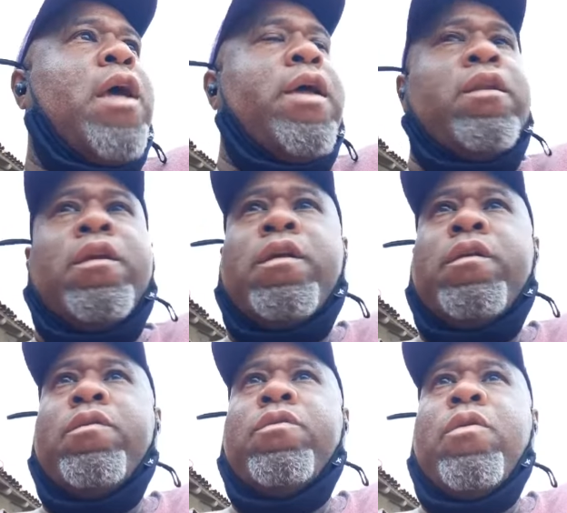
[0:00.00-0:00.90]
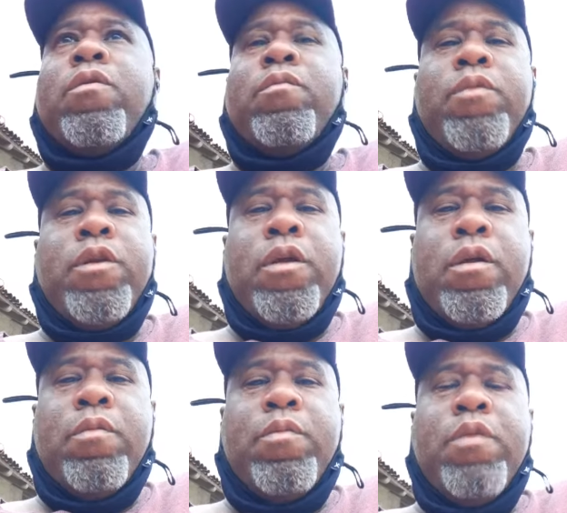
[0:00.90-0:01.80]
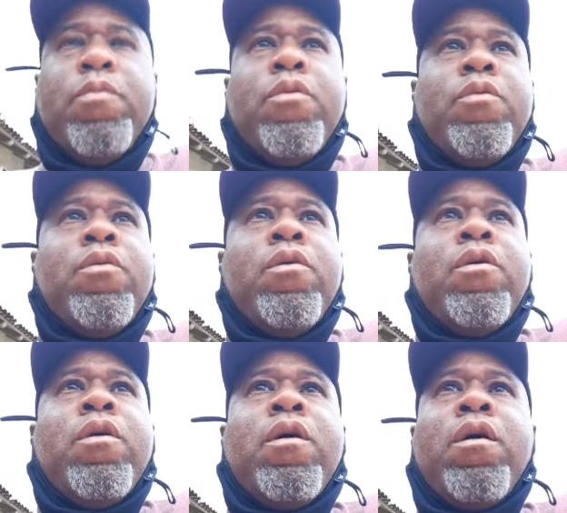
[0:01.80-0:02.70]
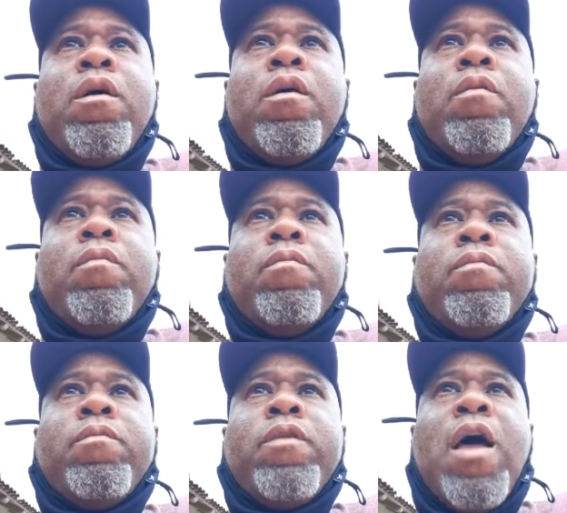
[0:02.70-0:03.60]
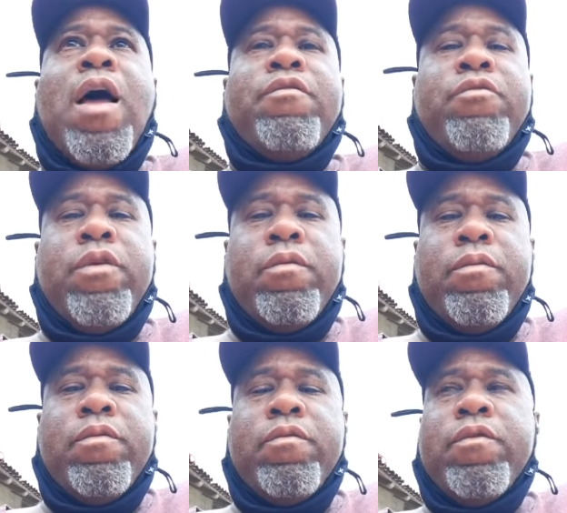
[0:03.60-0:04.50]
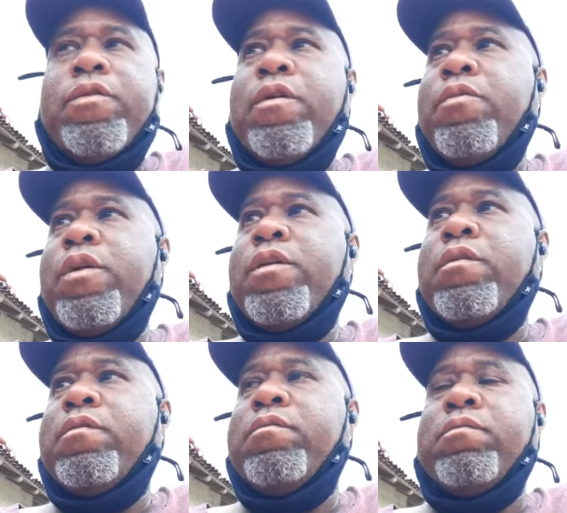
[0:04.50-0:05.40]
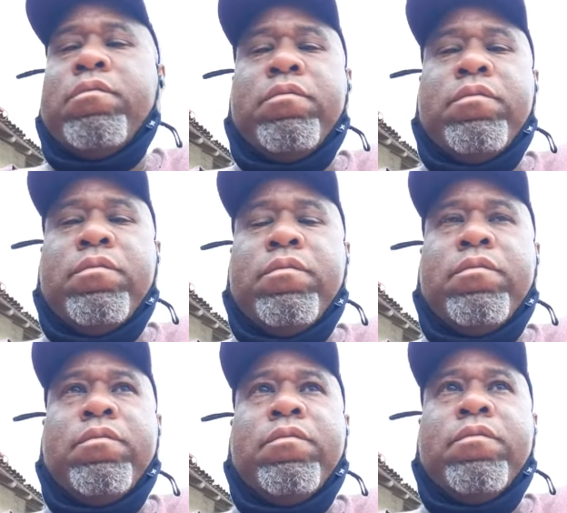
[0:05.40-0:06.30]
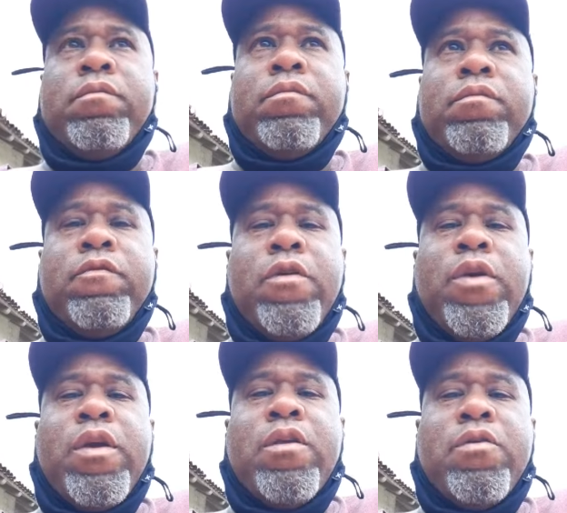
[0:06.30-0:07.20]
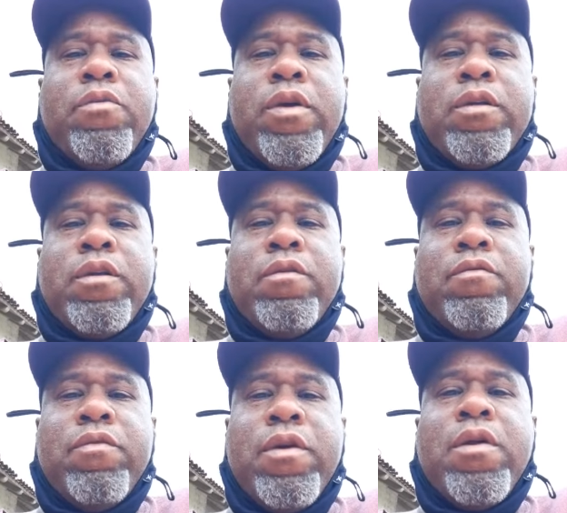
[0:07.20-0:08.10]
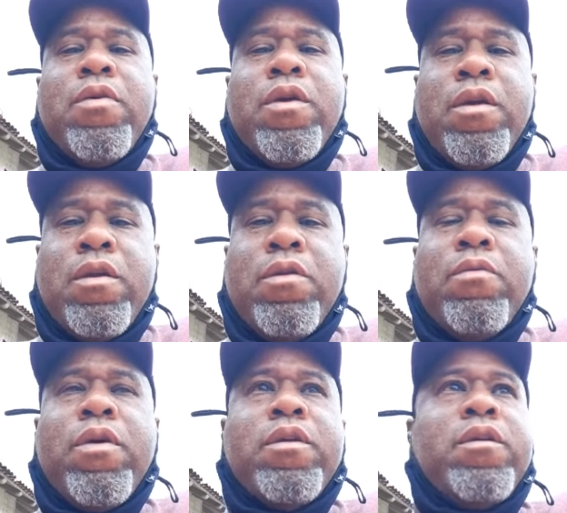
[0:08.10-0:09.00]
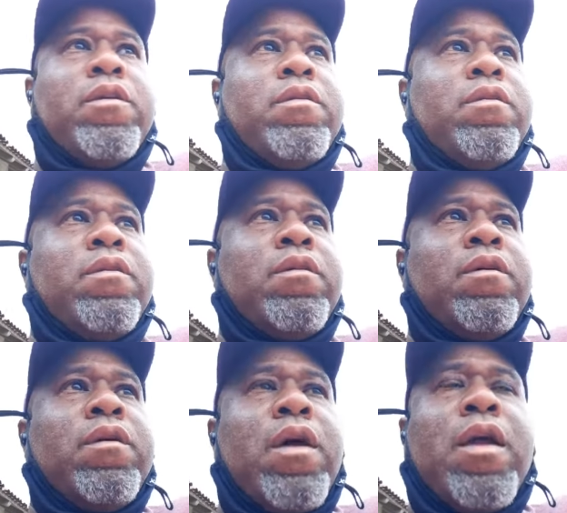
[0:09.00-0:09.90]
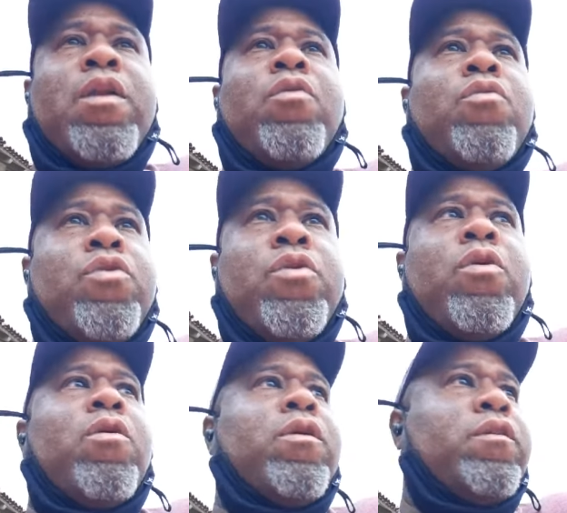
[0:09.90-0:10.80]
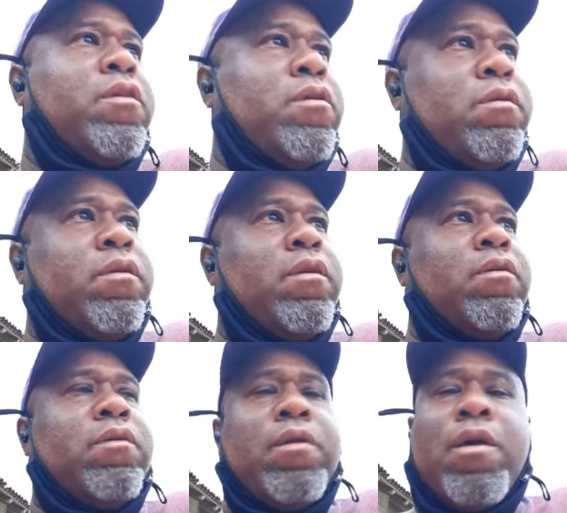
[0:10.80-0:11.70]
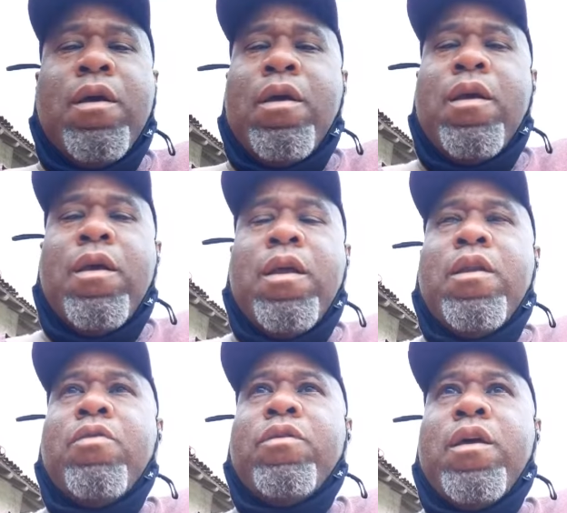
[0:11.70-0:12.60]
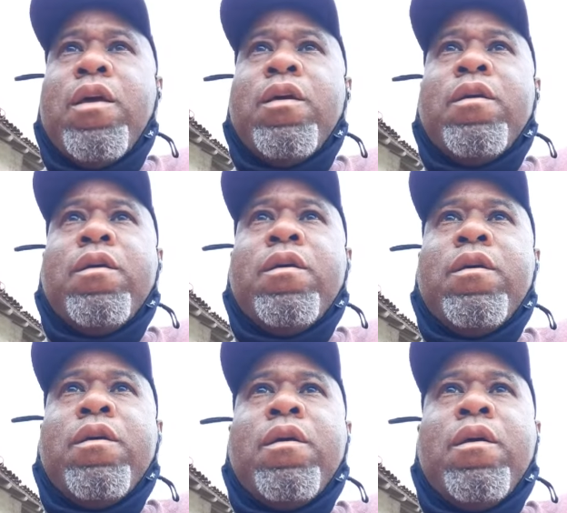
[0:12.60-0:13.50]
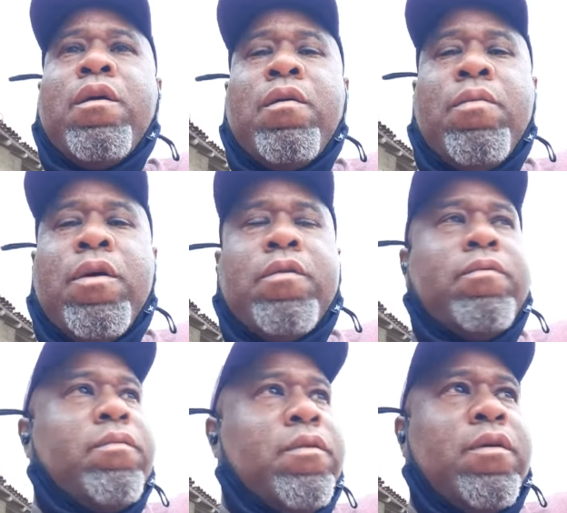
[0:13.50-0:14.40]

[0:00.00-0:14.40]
chatting in certain particular people um, live streams for some reason. Hmm. Very interesting. Very interesting. I know who you are, so you know, it ain't no thing. But